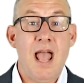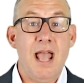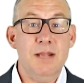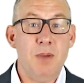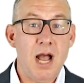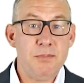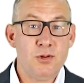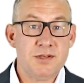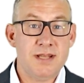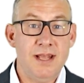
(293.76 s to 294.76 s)
A
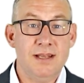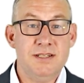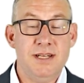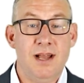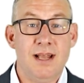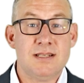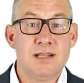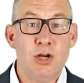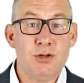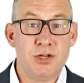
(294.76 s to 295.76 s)
popular saying in GIS
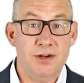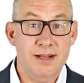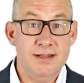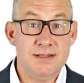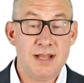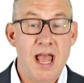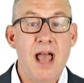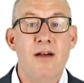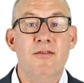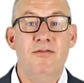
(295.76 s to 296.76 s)
literature is,
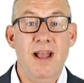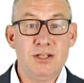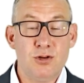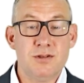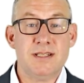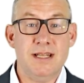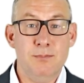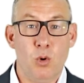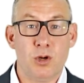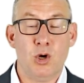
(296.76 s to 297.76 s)
vectors seem
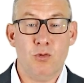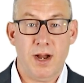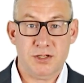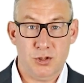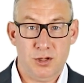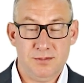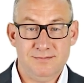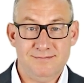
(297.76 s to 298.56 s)
more correcter.